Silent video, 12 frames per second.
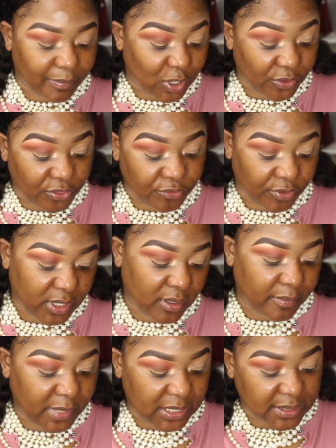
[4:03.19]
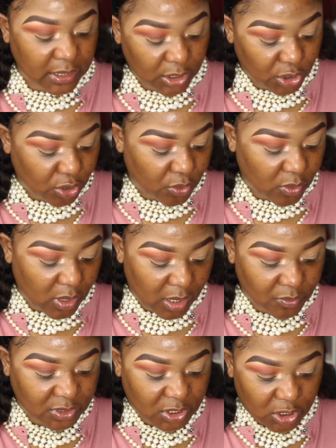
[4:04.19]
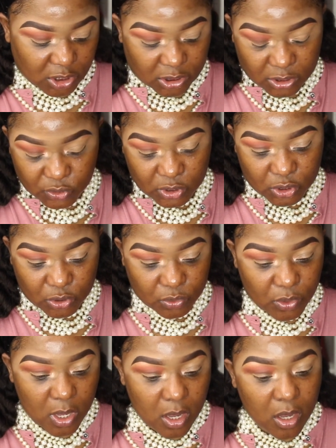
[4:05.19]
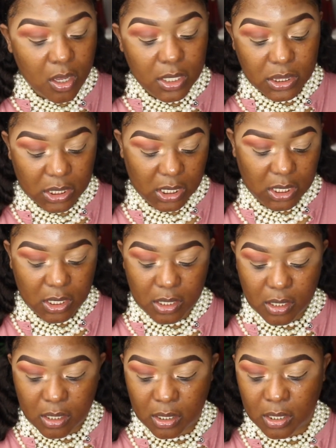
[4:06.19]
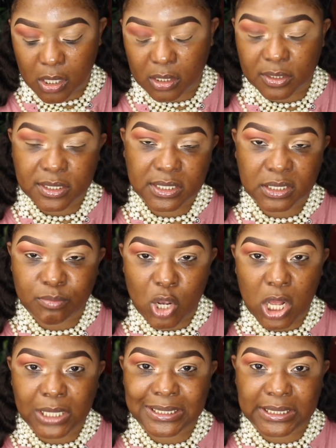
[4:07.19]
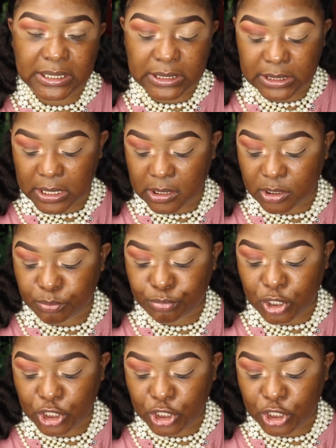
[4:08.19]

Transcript: I bought three of them because I know I was going to need a lot of small detailed